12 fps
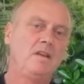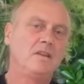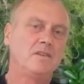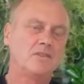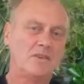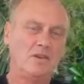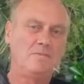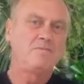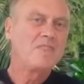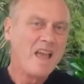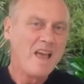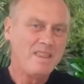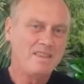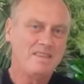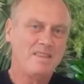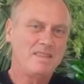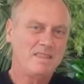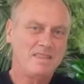So
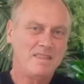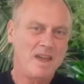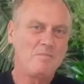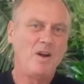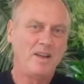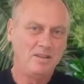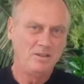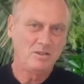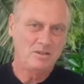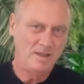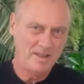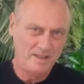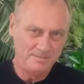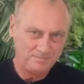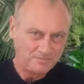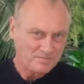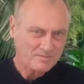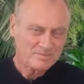that might look like
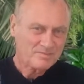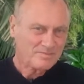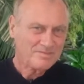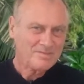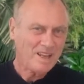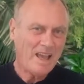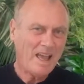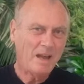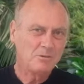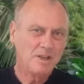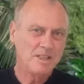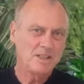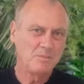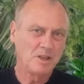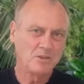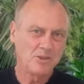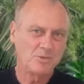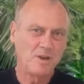a reasonably
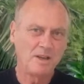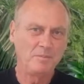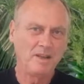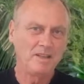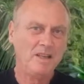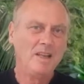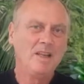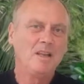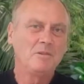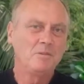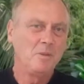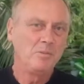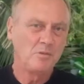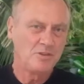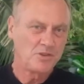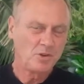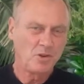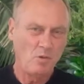good swing, but remember, we've
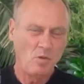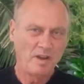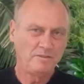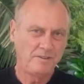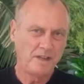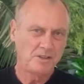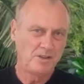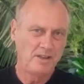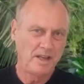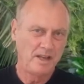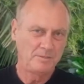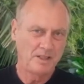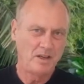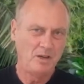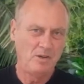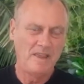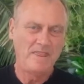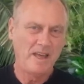still got one function of the arm to
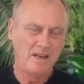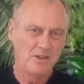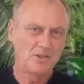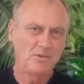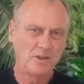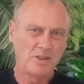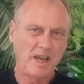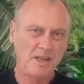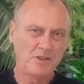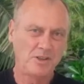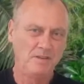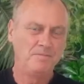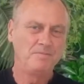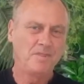go, and that is rotation.